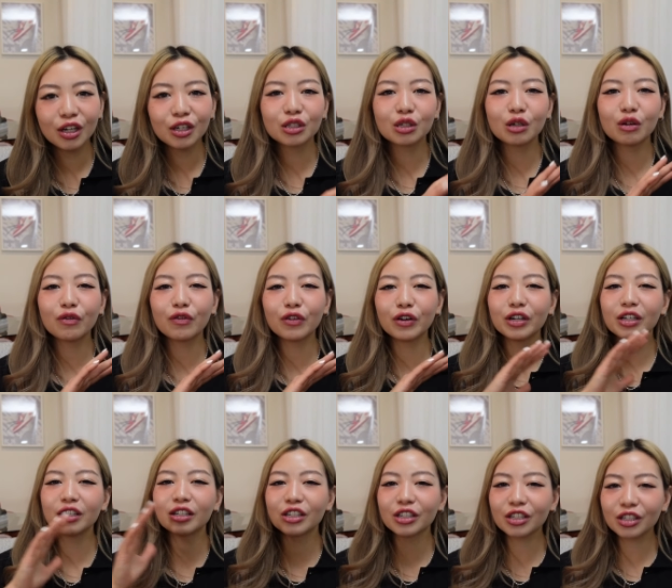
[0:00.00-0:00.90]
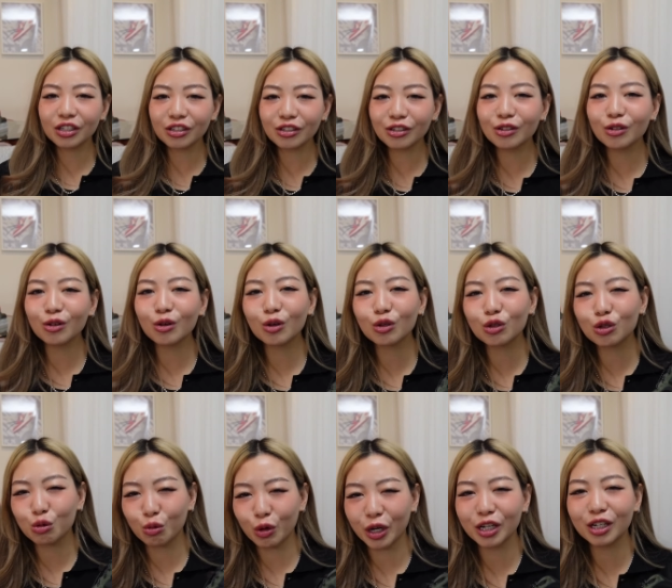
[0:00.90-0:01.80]
So for additional
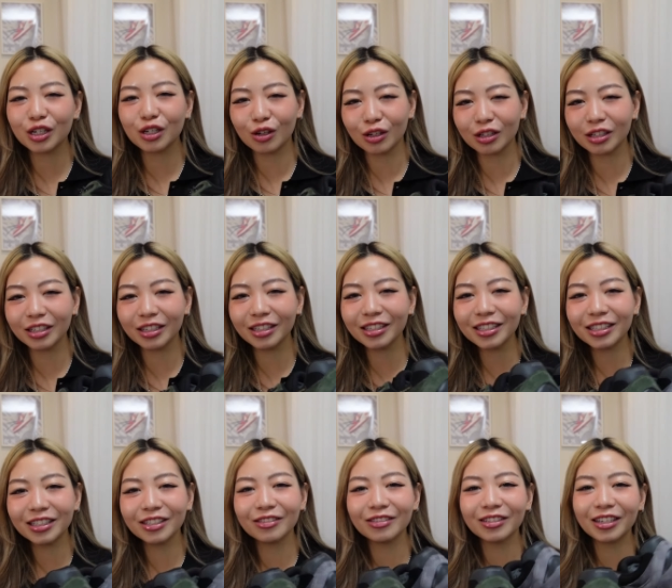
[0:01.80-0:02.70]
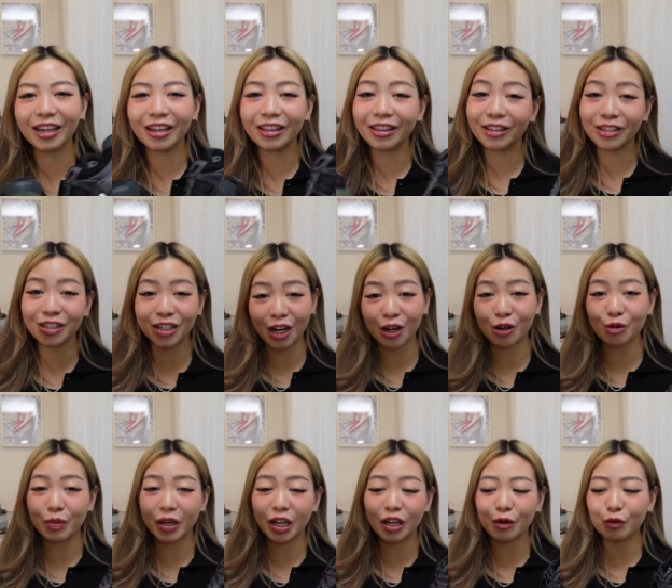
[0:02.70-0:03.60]
$20, you get the
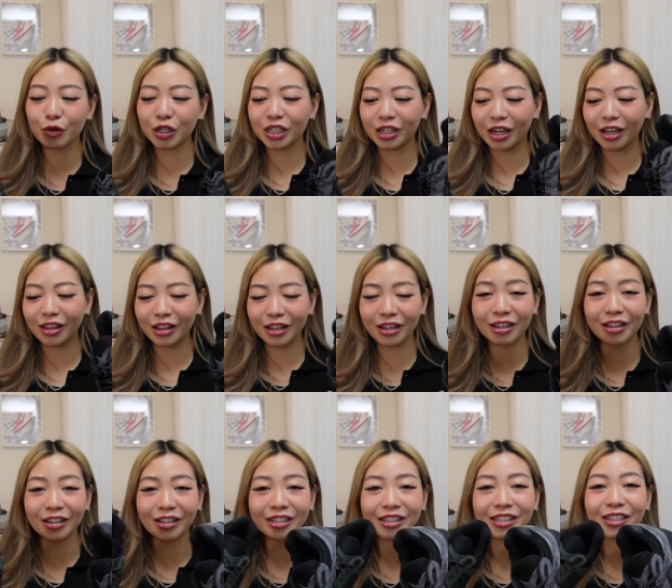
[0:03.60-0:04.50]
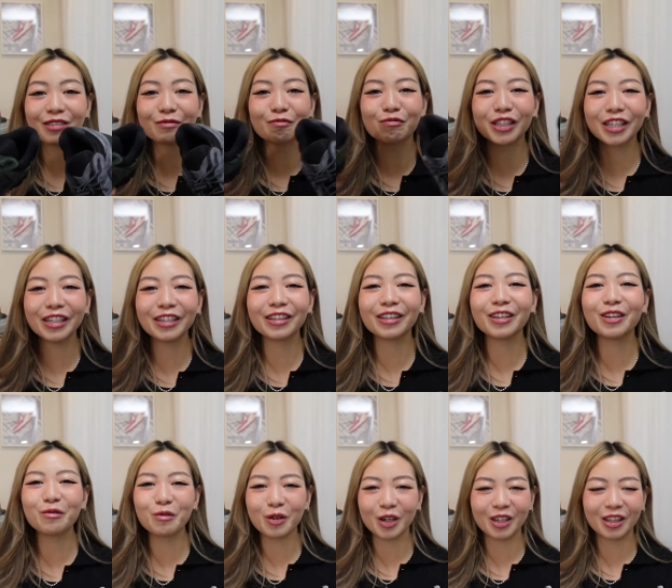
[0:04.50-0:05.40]
JJJound pair, which I think is completely
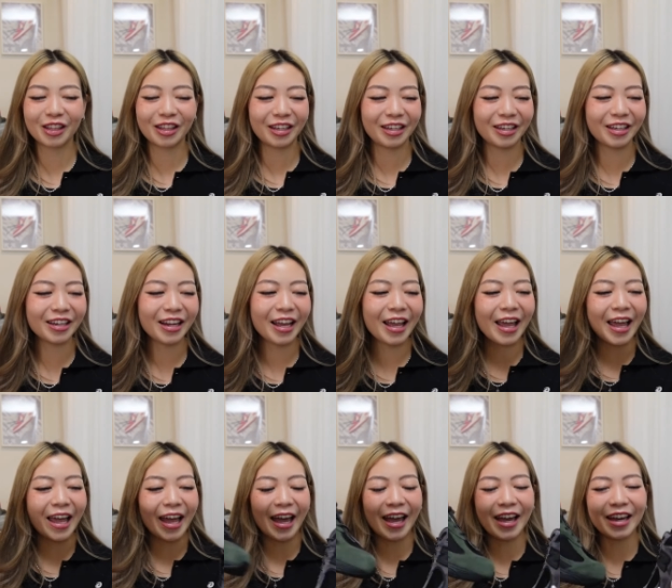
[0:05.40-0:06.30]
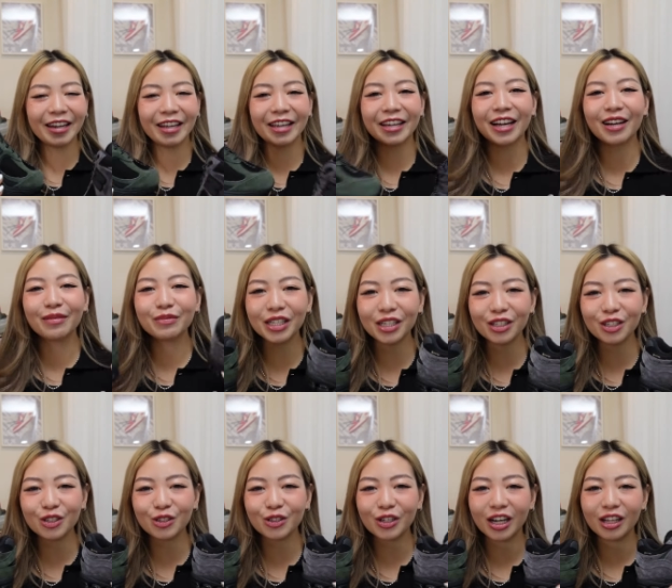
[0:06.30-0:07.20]
worth it. And it comes in
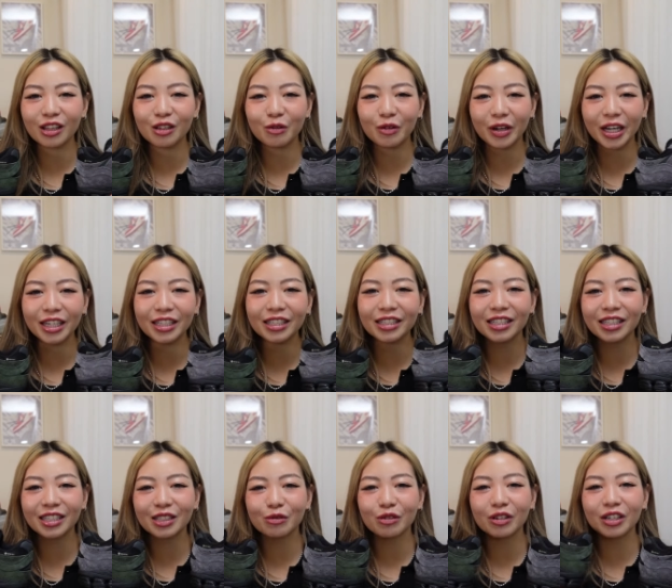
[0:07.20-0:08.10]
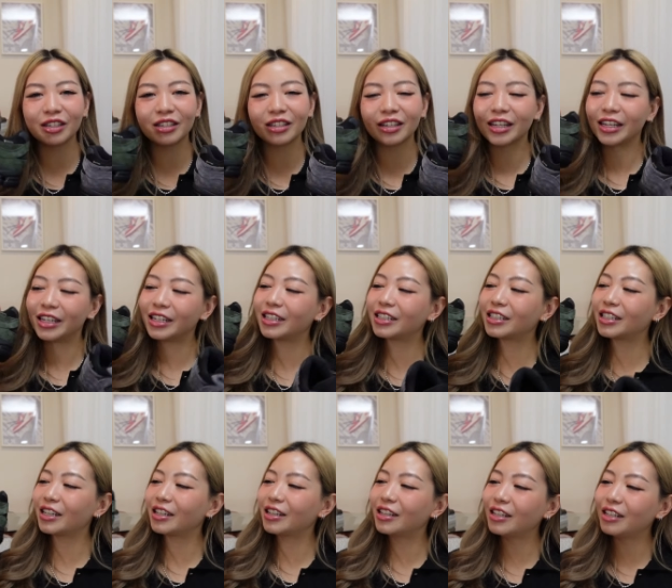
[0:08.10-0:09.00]
two colorways. This one is
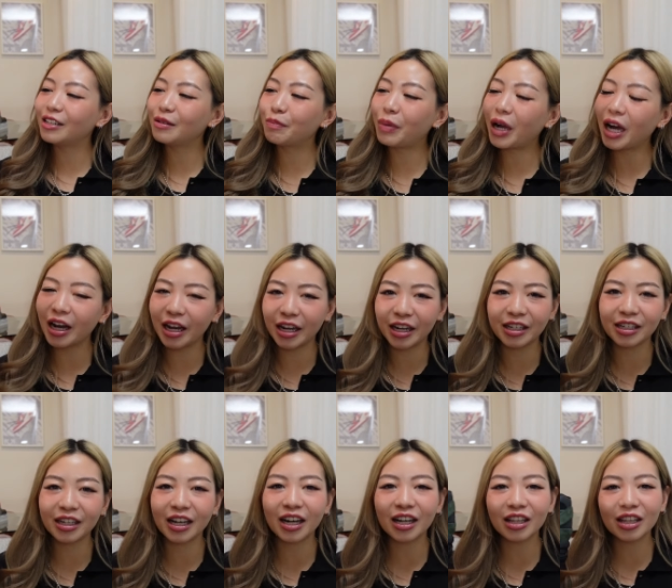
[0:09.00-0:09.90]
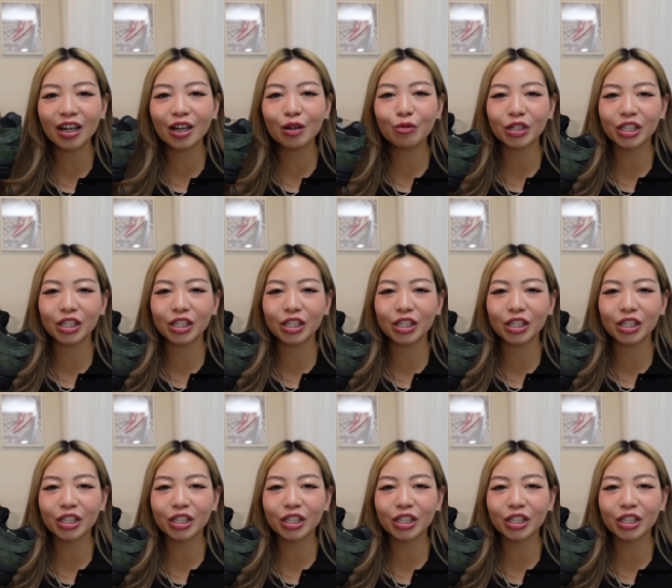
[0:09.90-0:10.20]
the pine color,